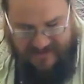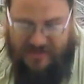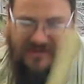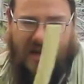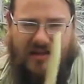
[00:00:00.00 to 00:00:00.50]

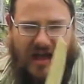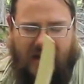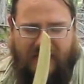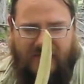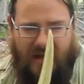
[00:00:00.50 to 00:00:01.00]
So it's got a
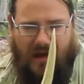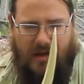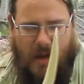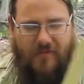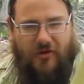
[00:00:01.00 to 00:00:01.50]
lot of
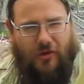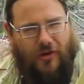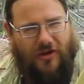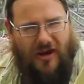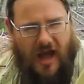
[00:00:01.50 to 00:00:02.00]
comfort and
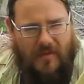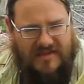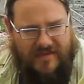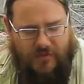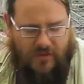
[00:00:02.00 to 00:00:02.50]

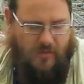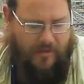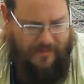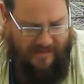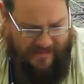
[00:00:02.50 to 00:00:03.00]
ergonomics if you really
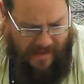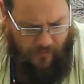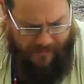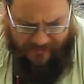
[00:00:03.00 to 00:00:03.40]
want to think that way.